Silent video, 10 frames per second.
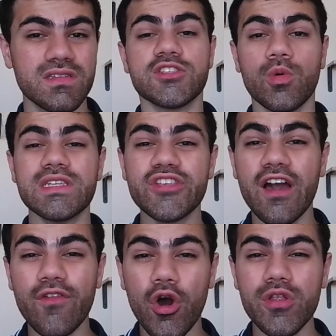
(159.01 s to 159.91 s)
So once you
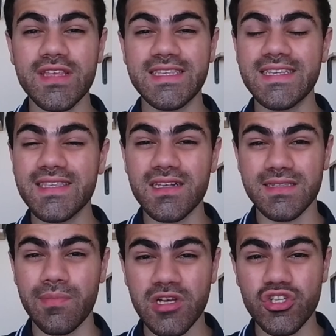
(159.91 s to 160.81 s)
have all the details
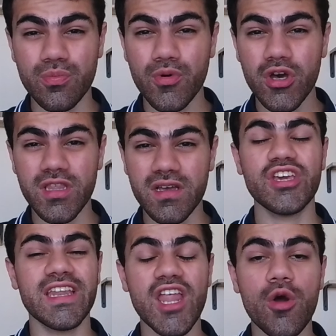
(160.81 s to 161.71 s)
about your product, you
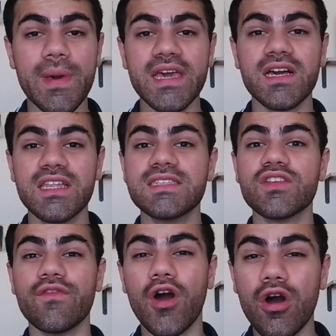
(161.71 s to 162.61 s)
can now make a list
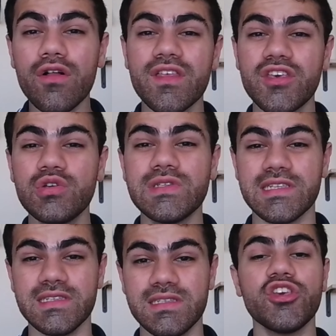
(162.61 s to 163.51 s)
of all the uses.